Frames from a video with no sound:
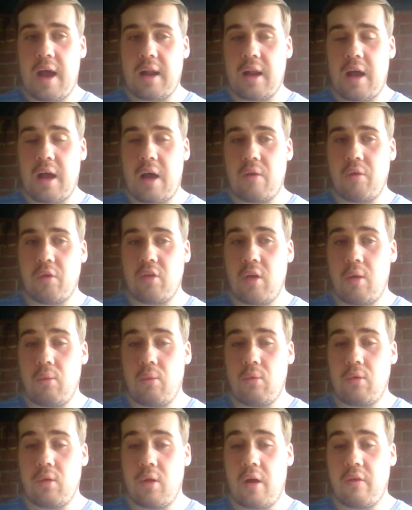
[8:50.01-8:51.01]
and other
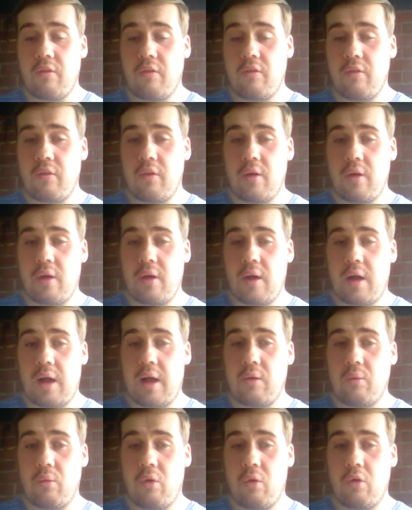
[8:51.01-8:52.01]
soup stuff,
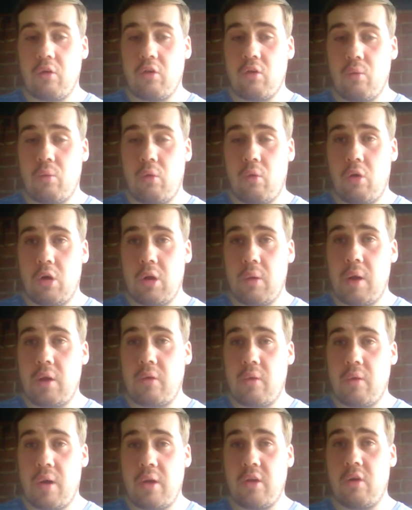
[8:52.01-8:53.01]
and watched Waterloo
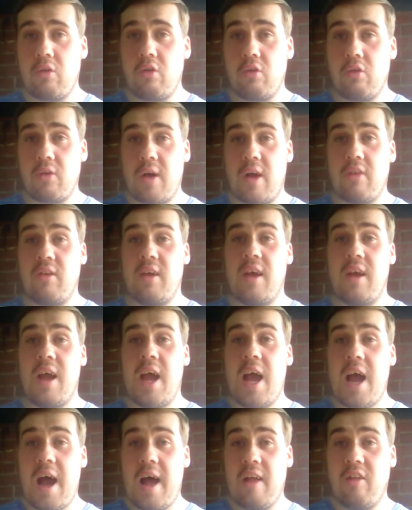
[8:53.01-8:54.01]
Way, Grey Joe Degrassi,
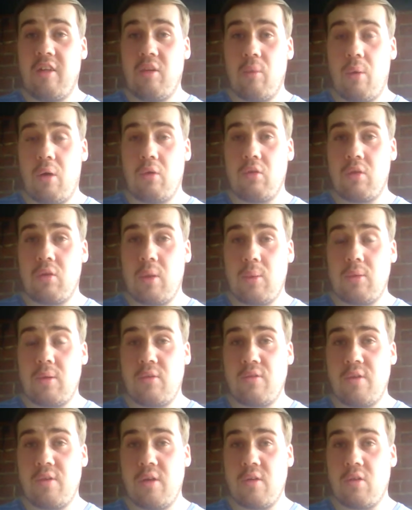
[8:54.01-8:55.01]
and some old soup
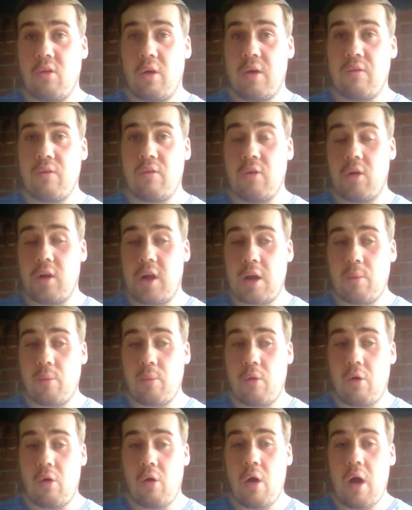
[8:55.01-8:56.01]
stuff that's not even on
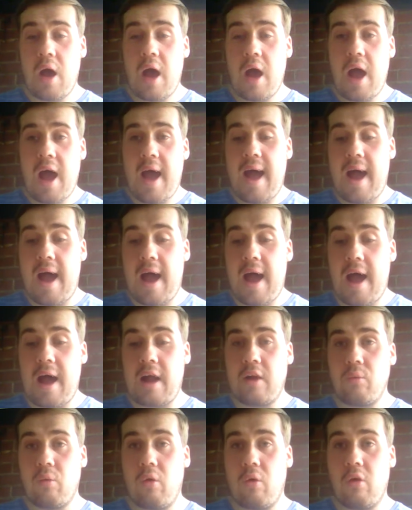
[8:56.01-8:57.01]
anymore
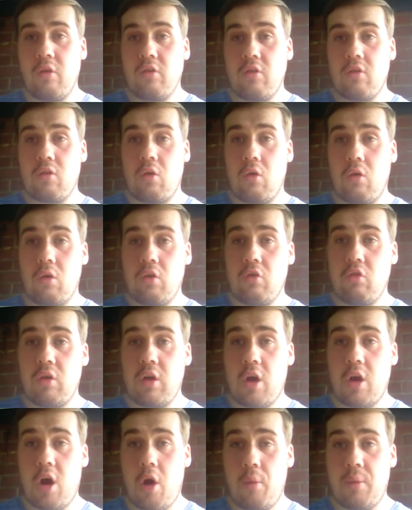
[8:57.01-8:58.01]
and watch Solomon
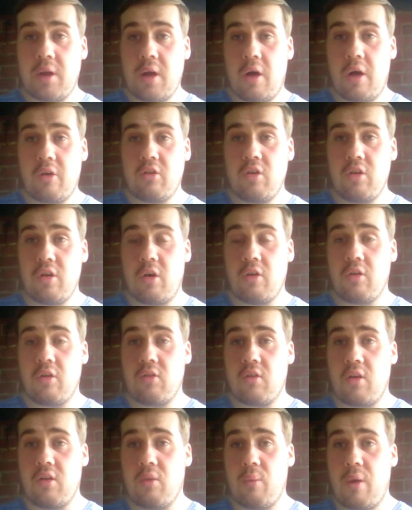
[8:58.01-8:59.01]
Street Hobby Country
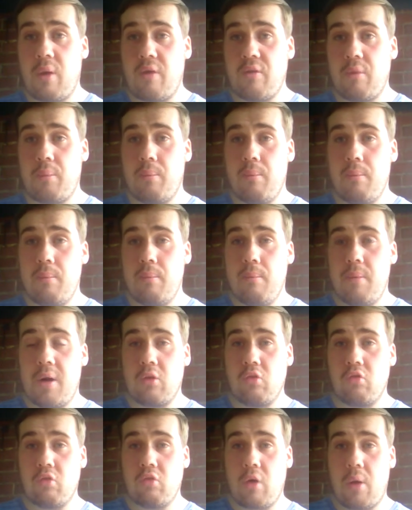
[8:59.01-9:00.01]
Doctors and some other
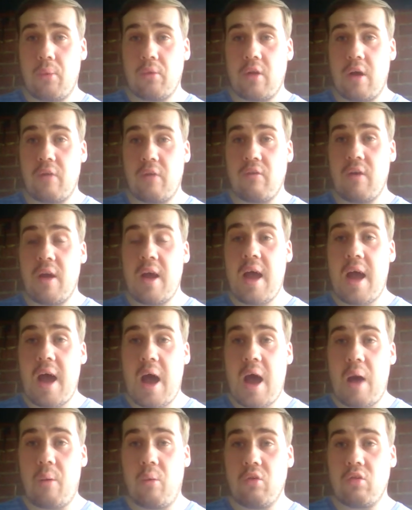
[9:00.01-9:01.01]
medical drama stuff.
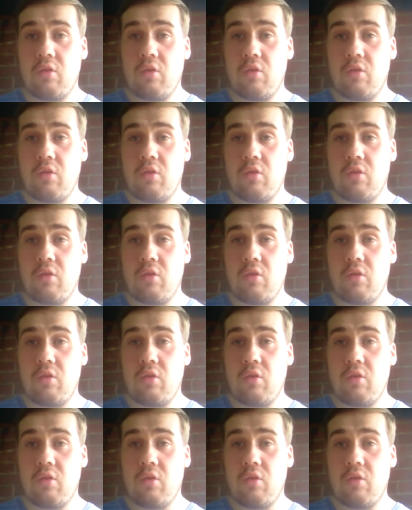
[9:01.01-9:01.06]
I